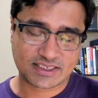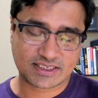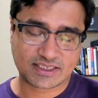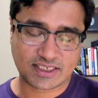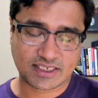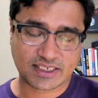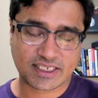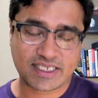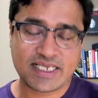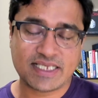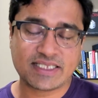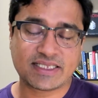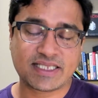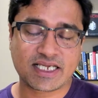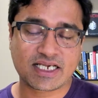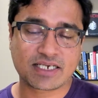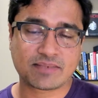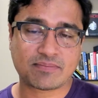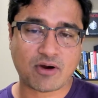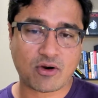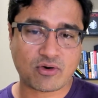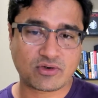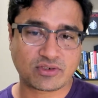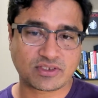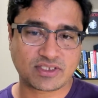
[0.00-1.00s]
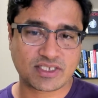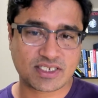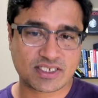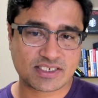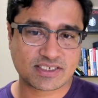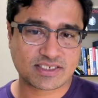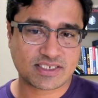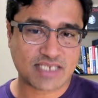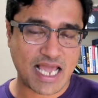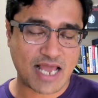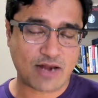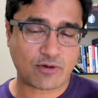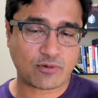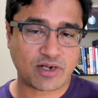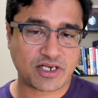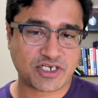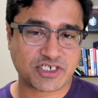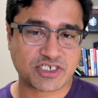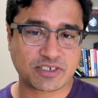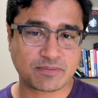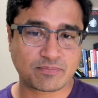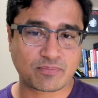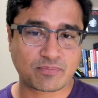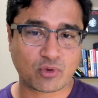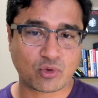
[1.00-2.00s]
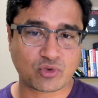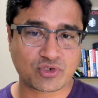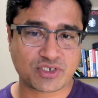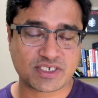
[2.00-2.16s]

the key thing about this annotation approach,